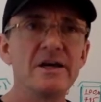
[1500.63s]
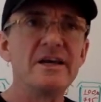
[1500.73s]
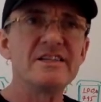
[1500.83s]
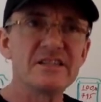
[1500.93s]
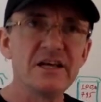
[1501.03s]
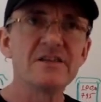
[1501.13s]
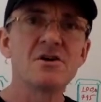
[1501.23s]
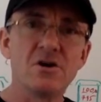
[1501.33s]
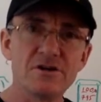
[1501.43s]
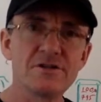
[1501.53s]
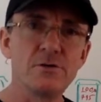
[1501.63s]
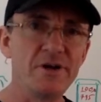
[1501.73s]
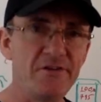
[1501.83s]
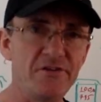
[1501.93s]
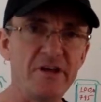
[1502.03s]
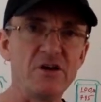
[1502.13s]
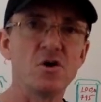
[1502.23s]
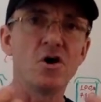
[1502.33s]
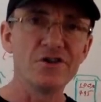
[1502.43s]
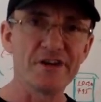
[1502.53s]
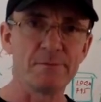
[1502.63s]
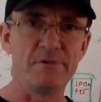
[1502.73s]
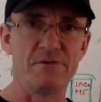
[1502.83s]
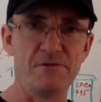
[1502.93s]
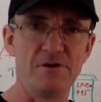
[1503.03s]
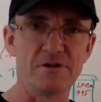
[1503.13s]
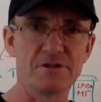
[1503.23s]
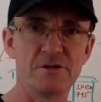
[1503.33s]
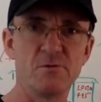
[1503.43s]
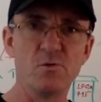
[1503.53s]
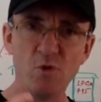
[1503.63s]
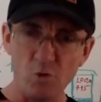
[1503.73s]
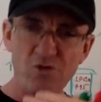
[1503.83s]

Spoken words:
It's not cost you anything. Contact me first. We'll